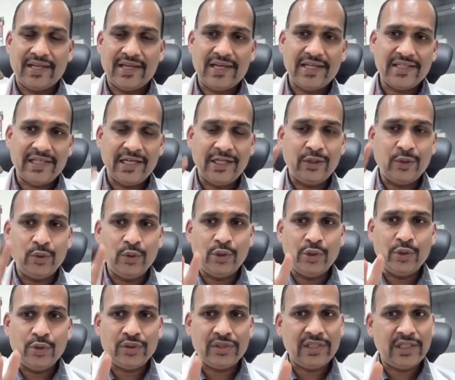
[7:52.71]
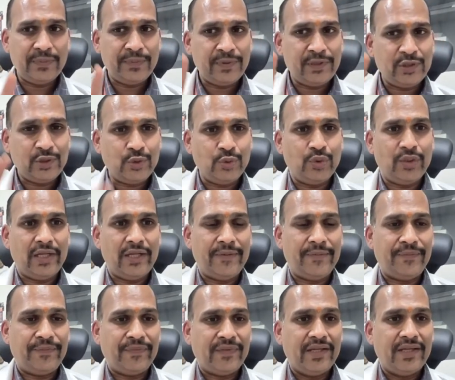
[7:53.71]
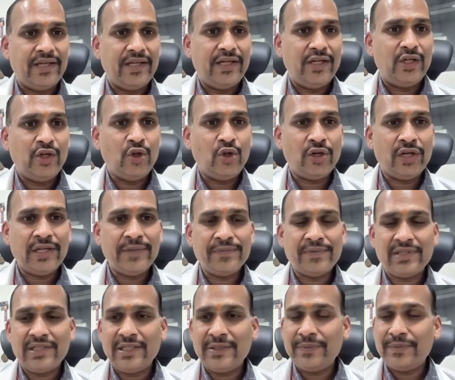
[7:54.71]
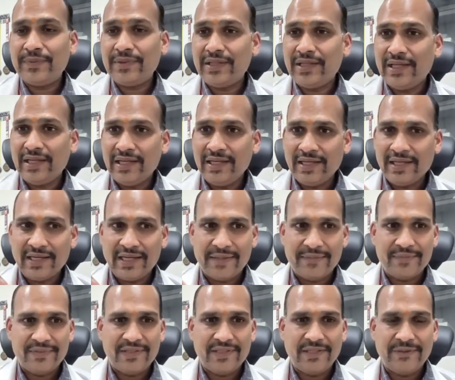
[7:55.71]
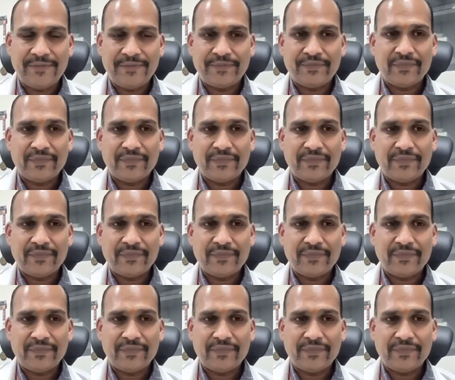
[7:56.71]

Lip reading: As I told you, sleep is two type: non-REM sleep and REM sleep.